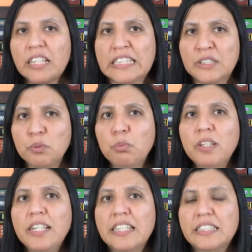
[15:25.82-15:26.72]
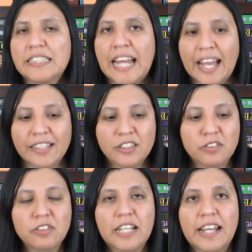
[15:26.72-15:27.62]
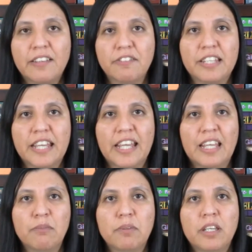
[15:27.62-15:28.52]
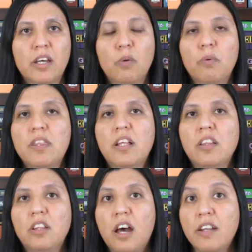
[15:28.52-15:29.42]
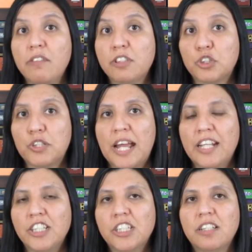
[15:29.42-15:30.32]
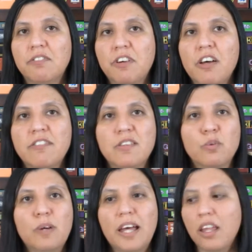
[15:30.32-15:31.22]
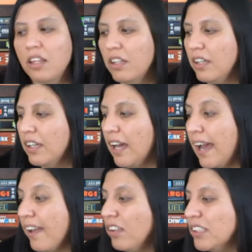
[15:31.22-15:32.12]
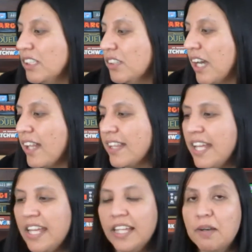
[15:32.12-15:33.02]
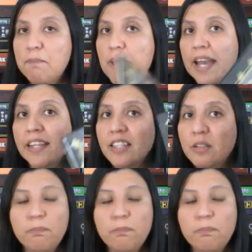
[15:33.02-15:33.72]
it's a really tactical kind of game with a lot of strategy involved as well. I also got the companion